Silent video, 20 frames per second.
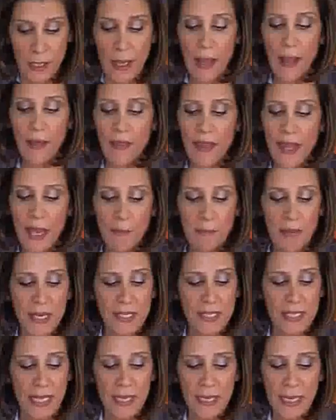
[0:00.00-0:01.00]
They must
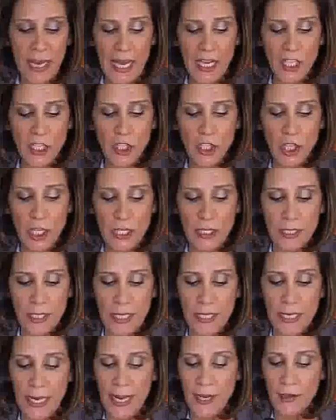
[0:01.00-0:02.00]
engage children
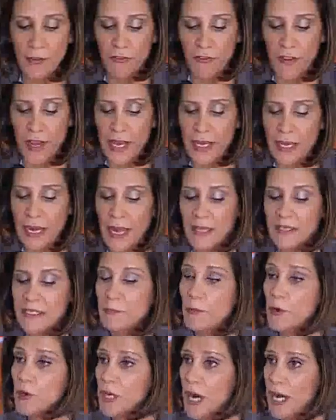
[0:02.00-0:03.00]
in fair and
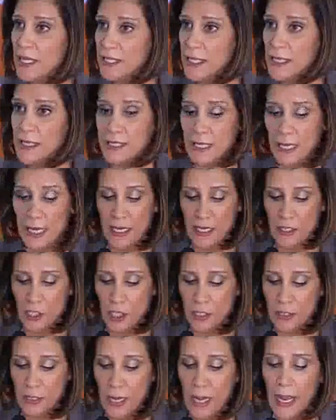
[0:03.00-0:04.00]
democratic selection
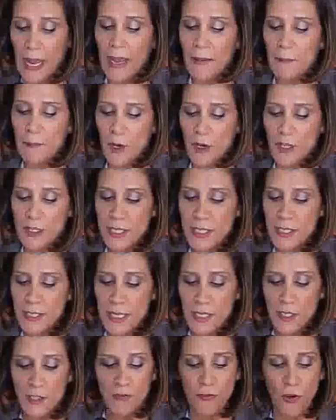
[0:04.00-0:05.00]

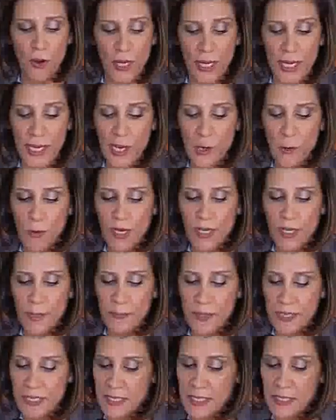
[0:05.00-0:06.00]
processes for equal
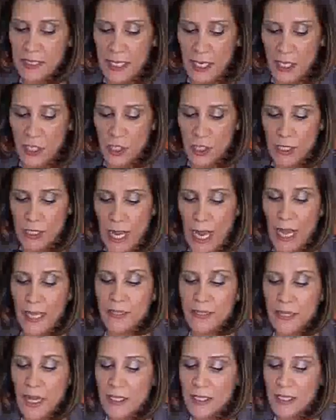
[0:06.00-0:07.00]
representation and
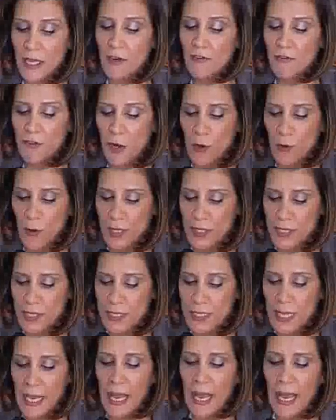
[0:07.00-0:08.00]
not influence
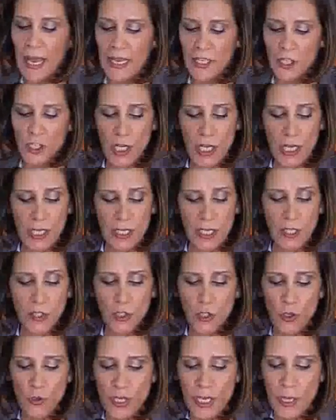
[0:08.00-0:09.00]
children
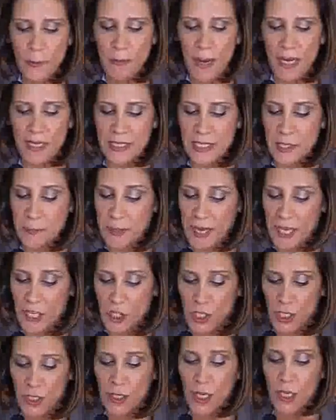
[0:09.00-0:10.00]
during
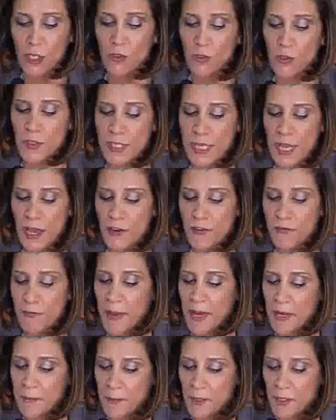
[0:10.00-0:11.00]
participation to serve
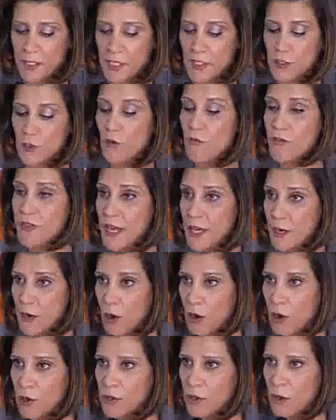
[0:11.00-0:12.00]
purposes of their
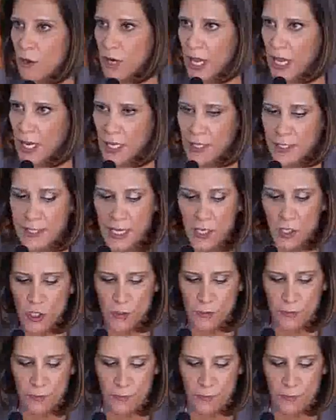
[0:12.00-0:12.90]
own organization.